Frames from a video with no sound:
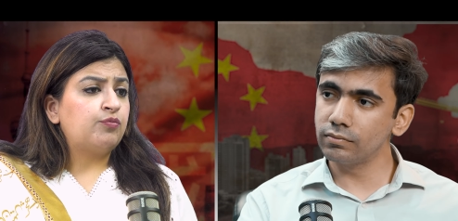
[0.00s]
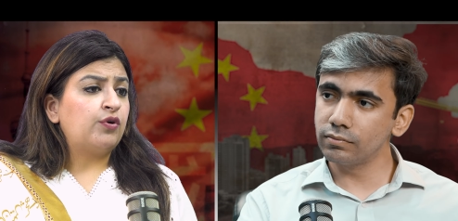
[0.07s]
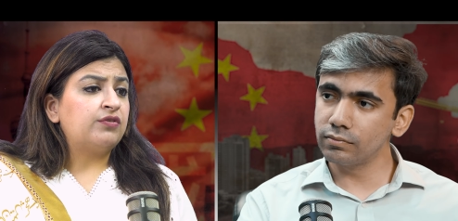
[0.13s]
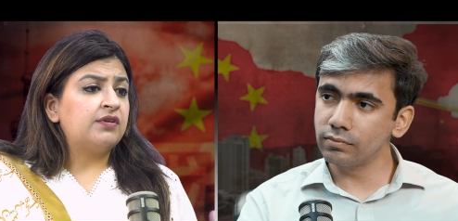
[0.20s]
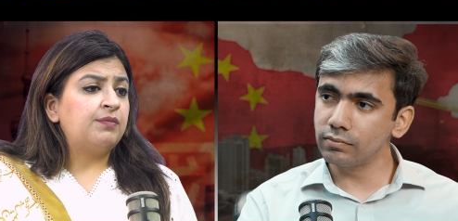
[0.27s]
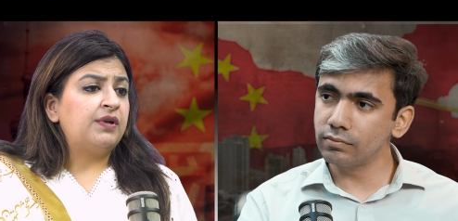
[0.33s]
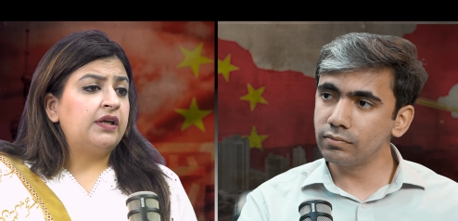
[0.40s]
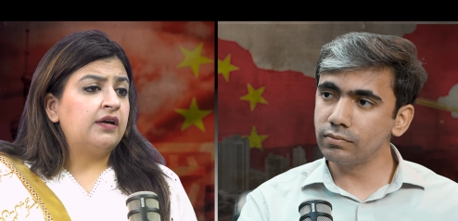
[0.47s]

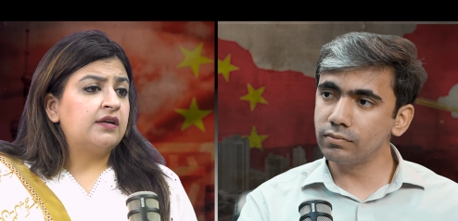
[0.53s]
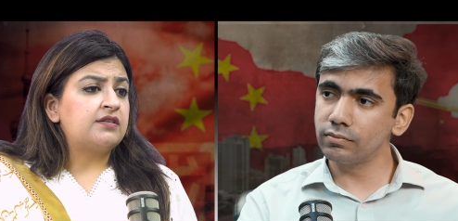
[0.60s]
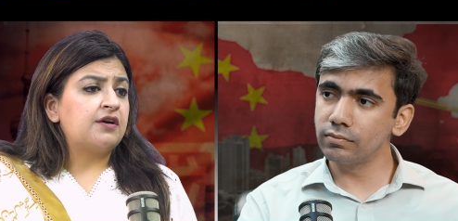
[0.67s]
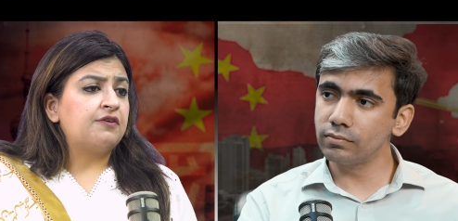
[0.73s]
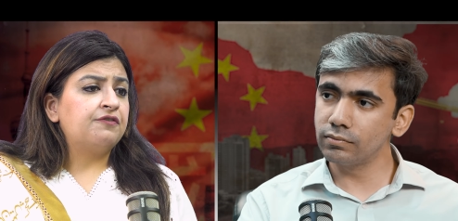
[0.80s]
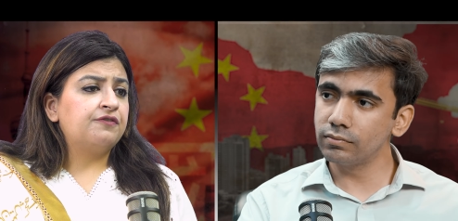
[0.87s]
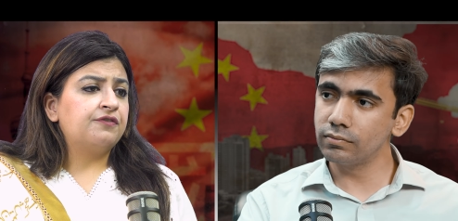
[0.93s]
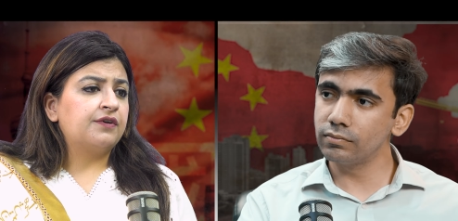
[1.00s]
Speaker 1: possibly a
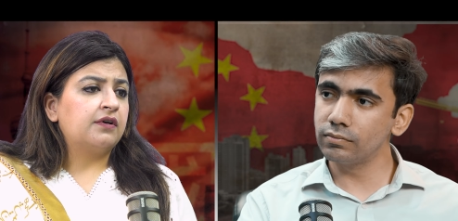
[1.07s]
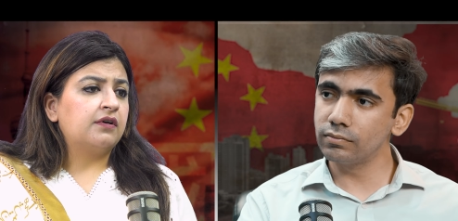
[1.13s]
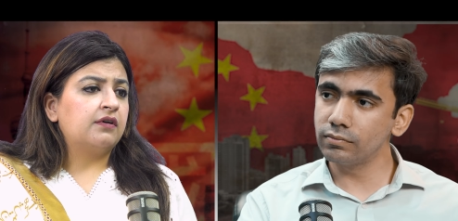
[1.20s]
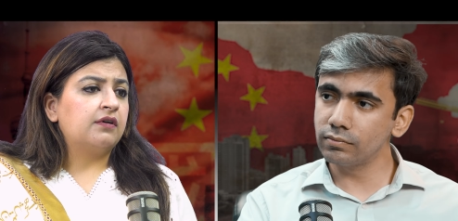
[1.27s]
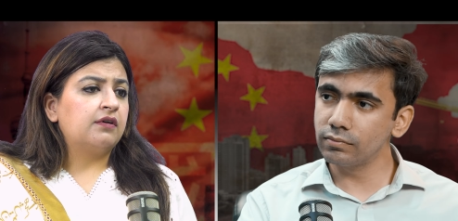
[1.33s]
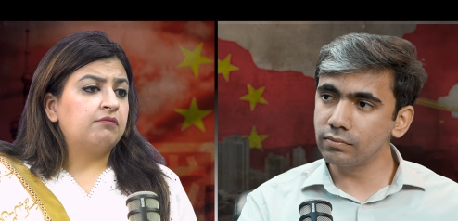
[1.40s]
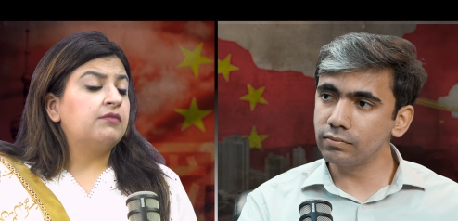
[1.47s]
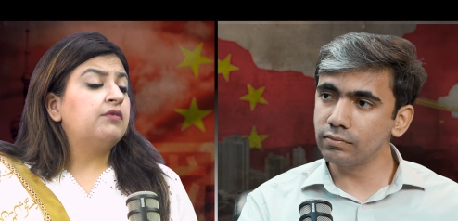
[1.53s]
tough
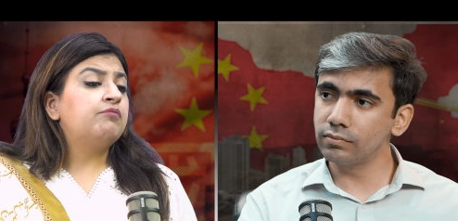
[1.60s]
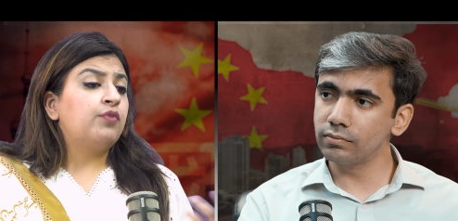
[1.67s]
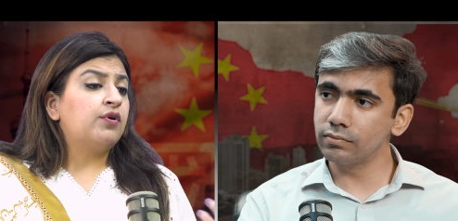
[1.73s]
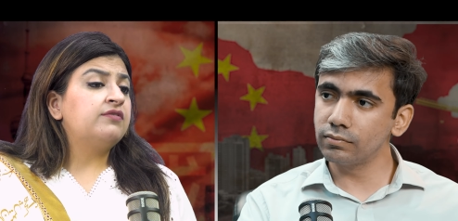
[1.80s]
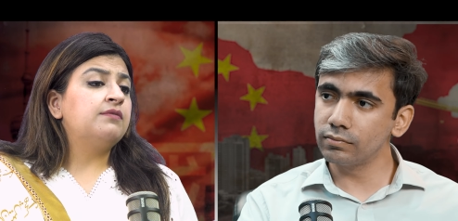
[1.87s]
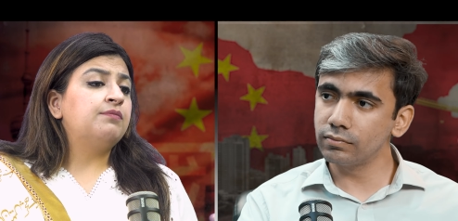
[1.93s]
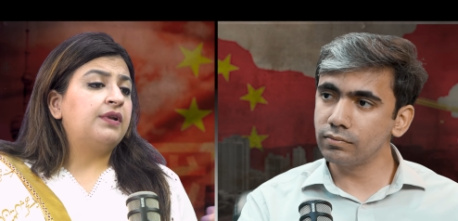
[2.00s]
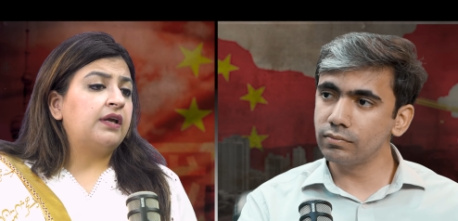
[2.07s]
uh,
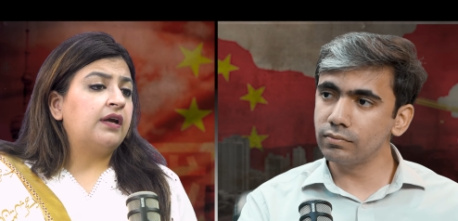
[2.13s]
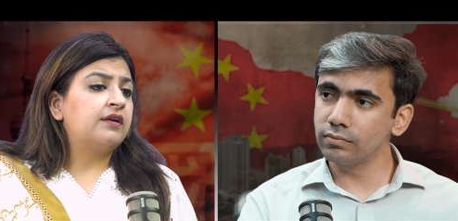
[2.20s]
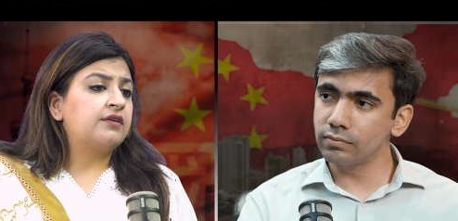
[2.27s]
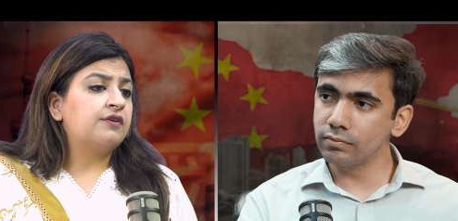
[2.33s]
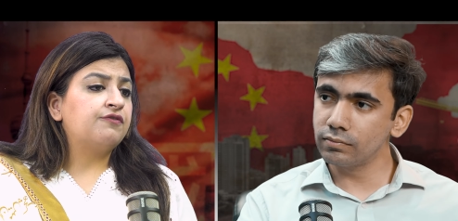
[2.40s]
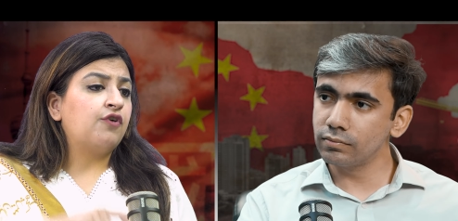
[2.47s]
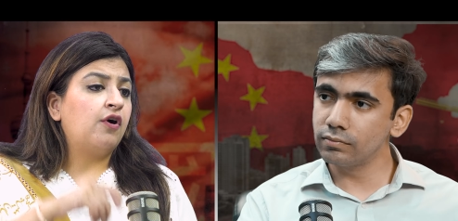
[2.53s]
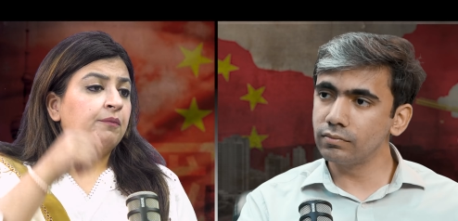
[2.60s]
possibly a
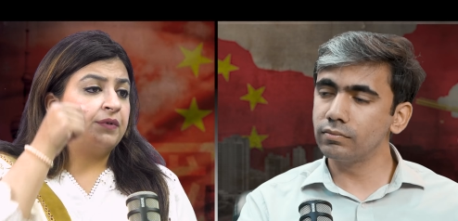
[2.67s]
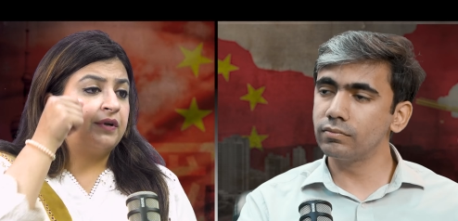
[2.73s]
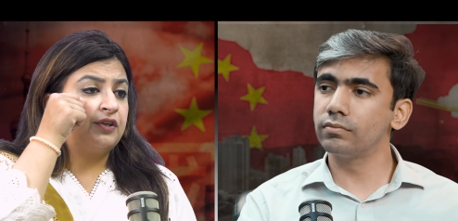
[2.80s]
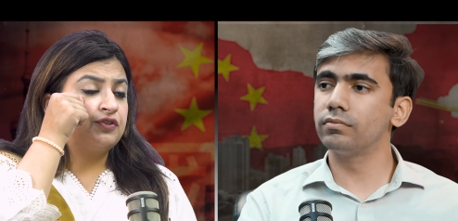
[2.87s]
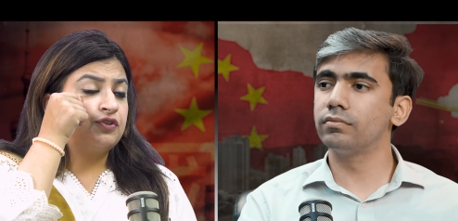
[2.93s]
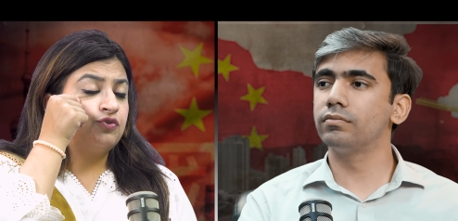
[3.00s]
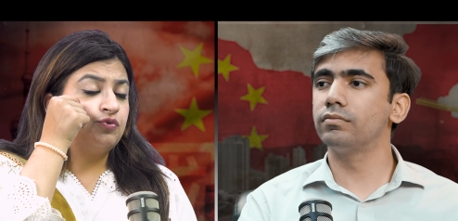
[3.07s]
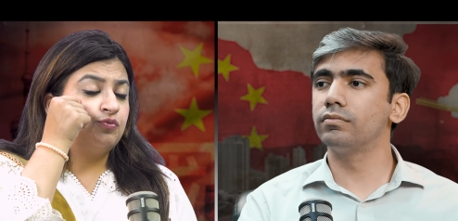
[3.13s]
tough
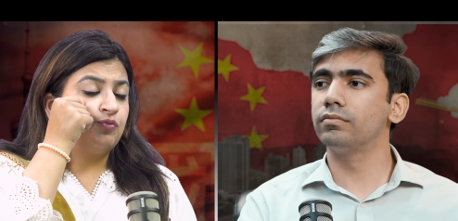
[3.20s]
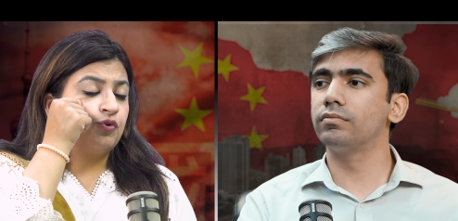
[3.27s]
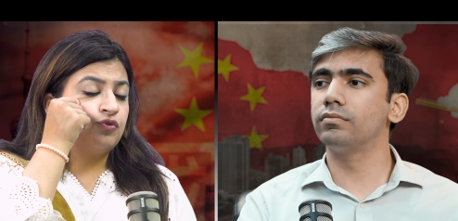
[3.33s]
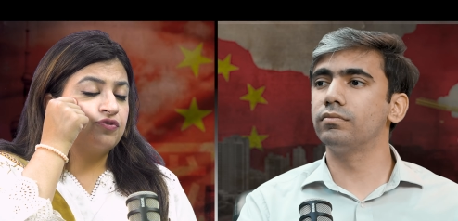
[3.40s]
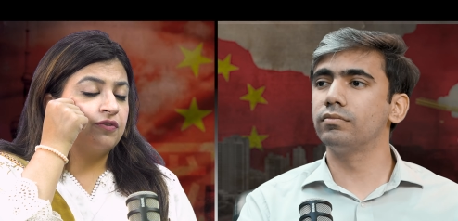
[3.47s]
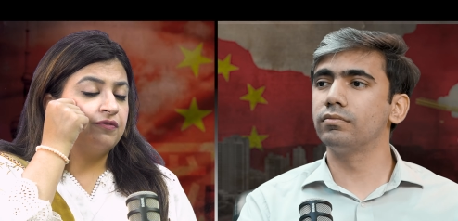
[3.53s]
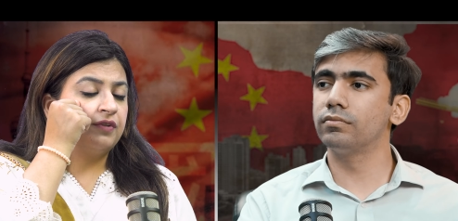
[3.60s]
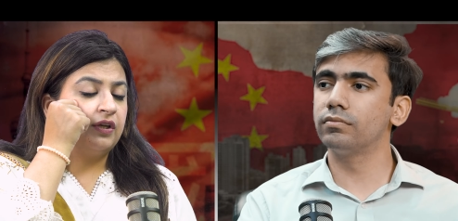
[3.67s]
competition to
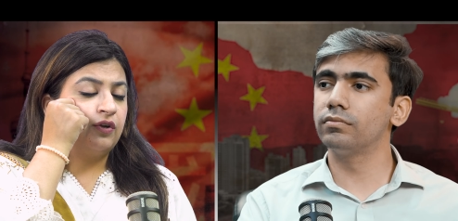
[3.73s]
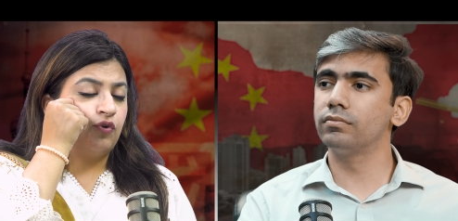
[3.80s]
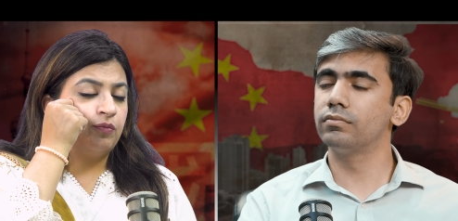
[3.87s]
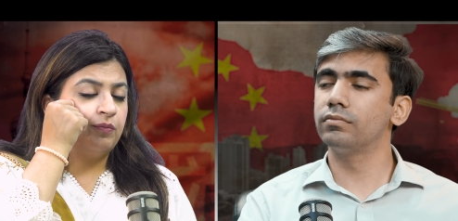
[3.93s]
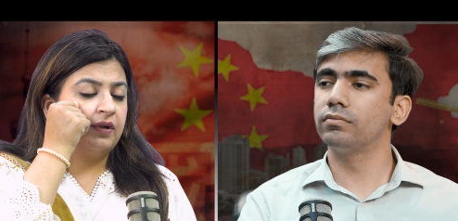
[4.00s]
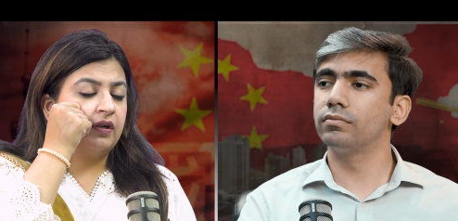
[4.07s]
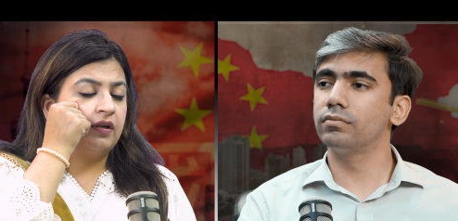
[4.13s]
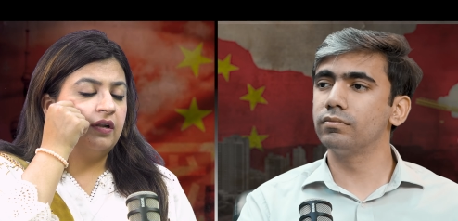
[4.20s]
most of the
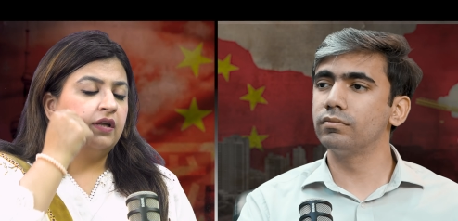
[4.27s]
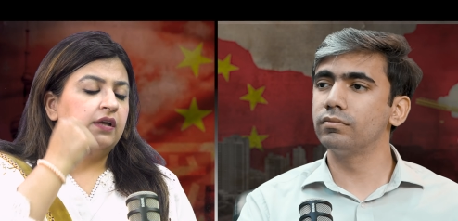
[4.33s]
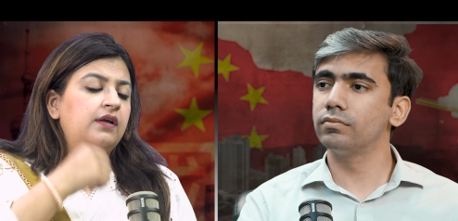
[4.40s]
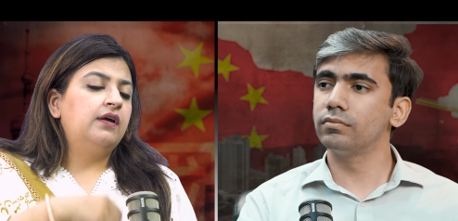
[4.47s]
global